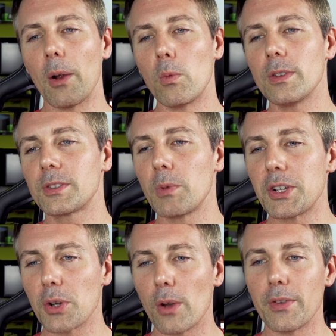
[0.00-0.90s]
I will
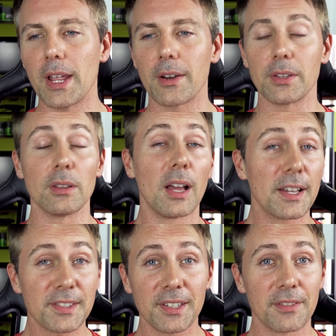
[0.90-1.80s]
switch over now to the
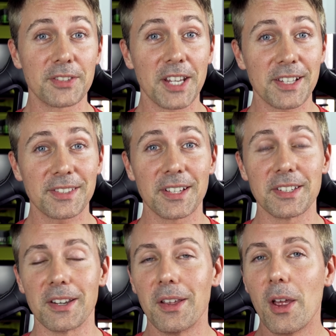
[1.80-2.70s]
last set of tests I
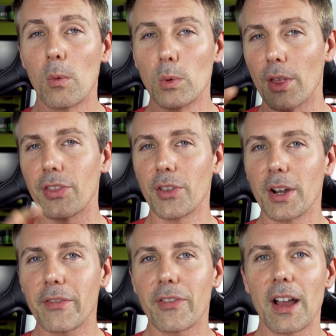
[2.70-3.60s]
did with a
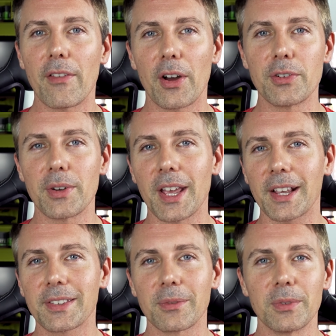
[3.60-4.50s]

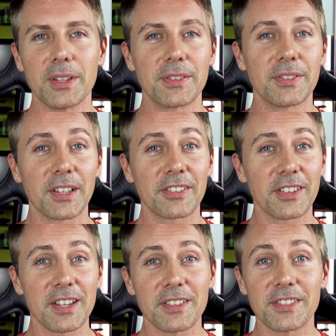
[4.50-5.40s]
3500X with a
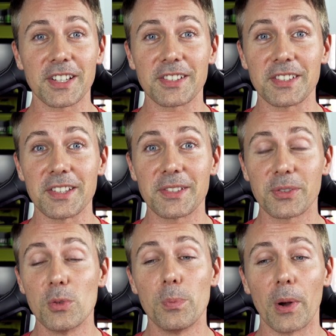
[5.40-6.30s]
1660
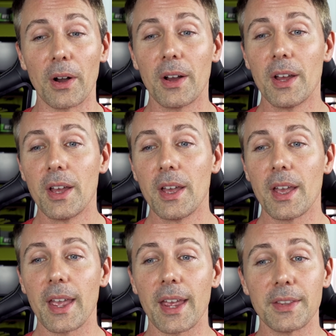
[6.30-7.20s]
Super,
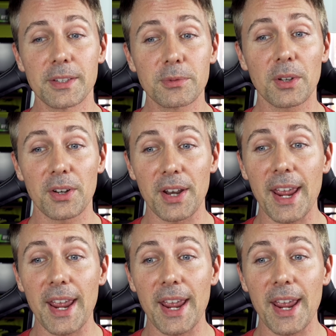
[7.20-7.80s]
and this was on an